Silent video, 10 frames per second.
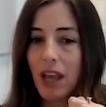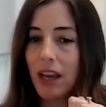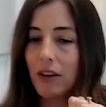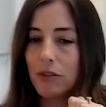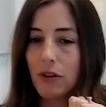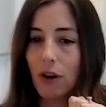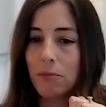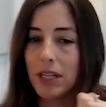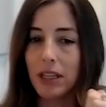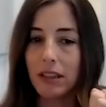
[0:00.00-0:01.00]
Titles are
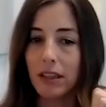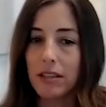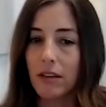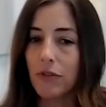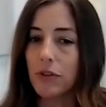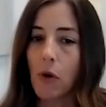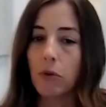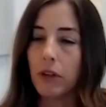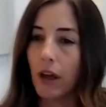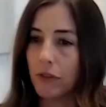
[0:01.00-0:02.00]
meaningless if you don't
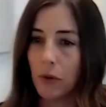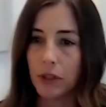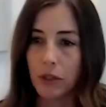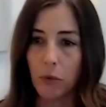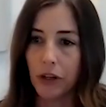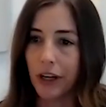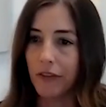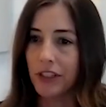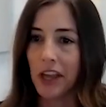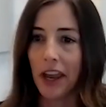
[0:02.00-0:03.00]
love going to work
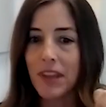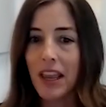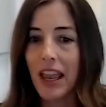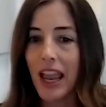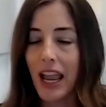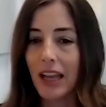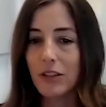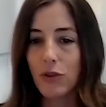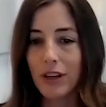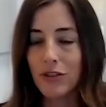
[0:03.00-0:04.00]
every day, and
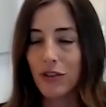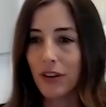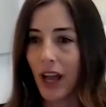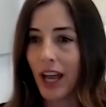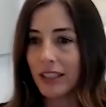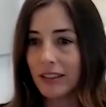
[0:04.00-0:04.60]
trust your gut.